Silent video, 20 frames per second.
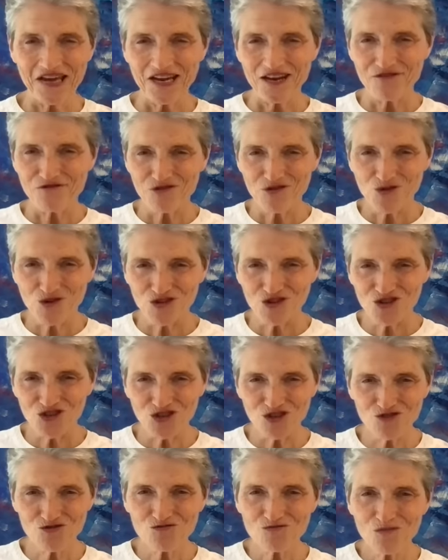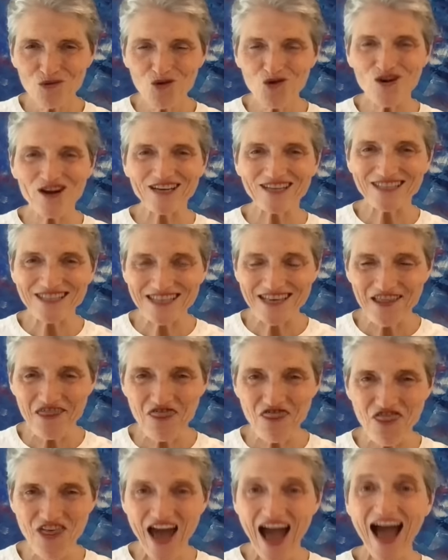And if you can tune more into
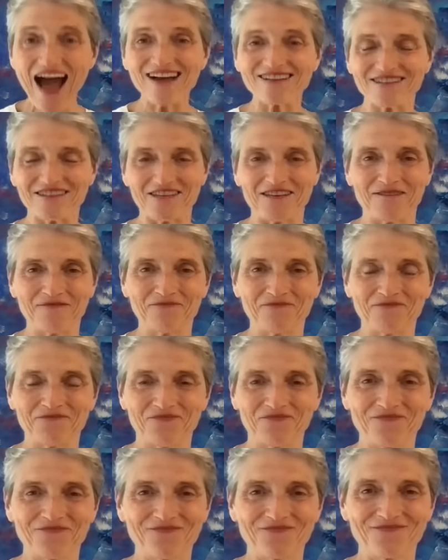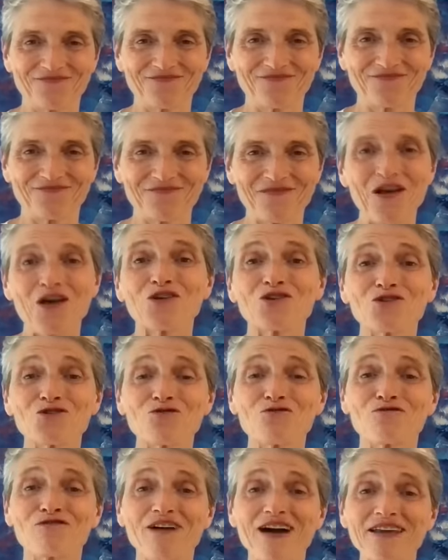that,
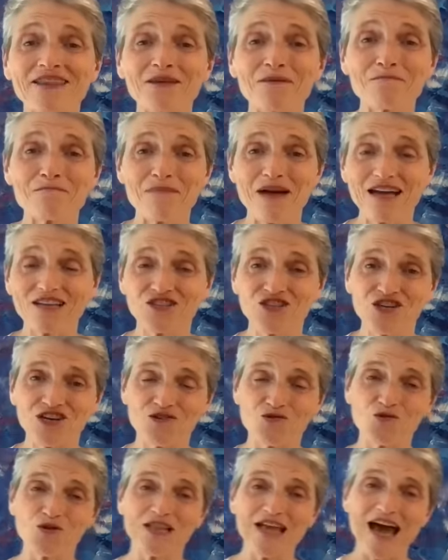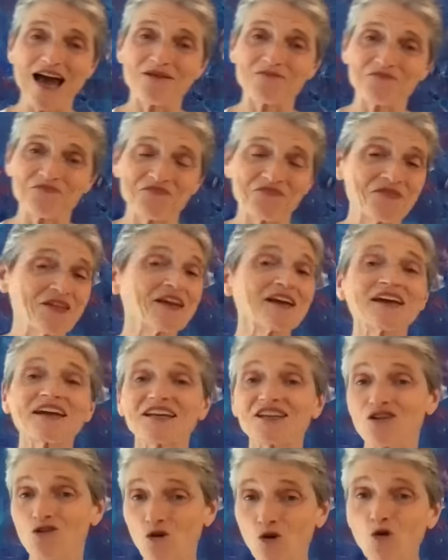you'll find that magic will happen
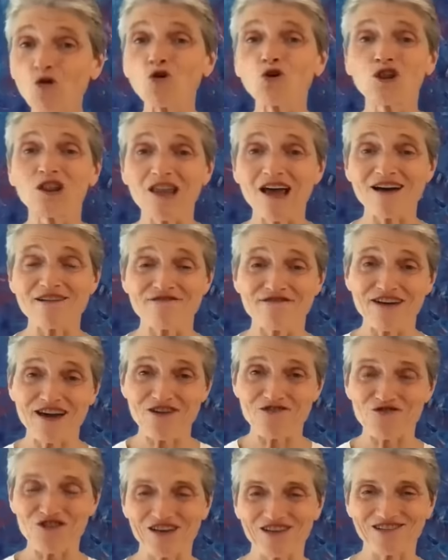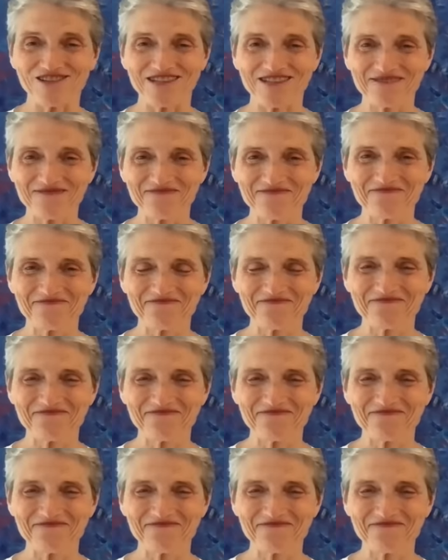in all life areas.